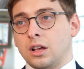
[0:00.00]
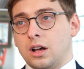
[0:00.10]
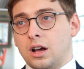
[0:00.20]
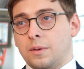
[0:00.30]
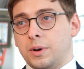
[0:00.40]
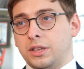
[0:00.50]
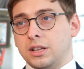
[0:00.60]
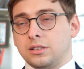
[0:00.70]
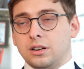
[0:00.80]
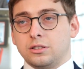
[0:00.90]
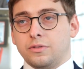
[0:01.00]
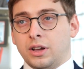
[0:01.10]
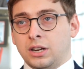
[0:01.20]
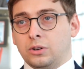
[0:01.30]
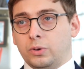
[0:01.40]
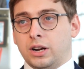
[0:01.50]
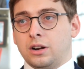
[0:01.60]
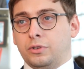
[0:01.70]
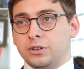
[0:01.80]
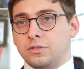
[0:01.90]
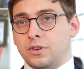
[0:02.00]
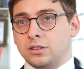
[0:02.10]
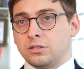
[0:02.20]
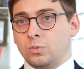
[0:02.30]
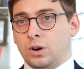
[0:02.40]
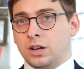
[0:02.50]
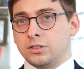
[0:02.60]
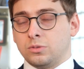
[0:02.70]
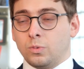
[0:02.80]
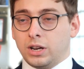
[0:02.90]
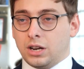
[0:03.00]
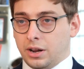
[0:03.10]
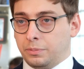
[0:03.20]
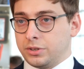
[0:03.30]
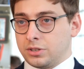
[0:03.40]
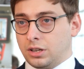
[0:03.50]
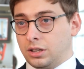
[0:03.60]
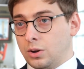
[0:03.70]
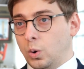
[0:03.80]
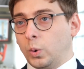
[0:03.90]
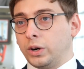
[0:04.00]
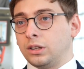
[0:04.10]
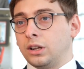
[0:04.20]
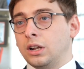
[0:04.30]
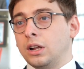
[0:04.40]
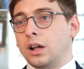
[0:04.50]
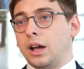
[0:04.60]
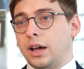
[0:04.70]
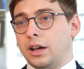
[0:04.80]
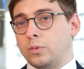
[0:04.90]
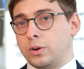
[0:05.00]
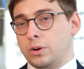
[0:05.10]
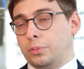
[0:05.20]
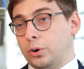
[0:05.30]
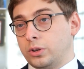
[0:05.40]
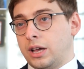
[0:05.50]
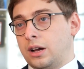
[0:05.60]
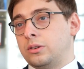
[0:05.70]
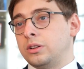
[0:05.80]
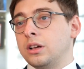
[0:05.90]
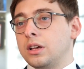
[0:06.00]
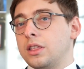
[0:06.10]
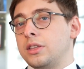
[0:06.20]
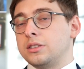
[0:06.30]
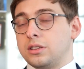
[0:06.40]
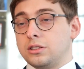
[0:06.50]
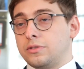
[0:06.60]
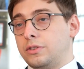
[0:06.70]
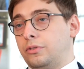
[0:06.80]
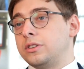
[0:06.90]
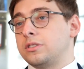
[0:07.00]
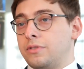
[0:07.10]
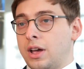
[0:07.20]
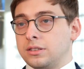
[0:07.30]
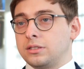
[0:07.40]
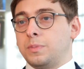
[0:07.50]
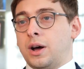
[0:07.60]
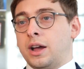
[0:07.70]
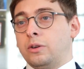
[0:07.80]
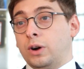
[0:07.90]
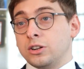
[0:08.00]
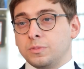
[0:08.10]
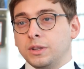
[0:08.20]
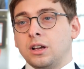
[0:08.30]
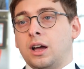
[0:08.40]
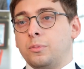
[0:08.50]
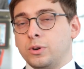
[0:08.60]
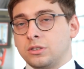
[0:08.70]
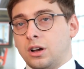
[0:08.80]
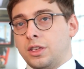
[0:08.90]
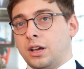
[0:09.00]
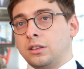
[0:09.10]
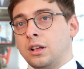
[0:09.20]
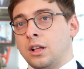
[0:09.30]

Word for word: uh, but the incidence of any grade adverse events was 29% in the cohort. And when we broke down the incidence of adverse events by regimen type, we saw that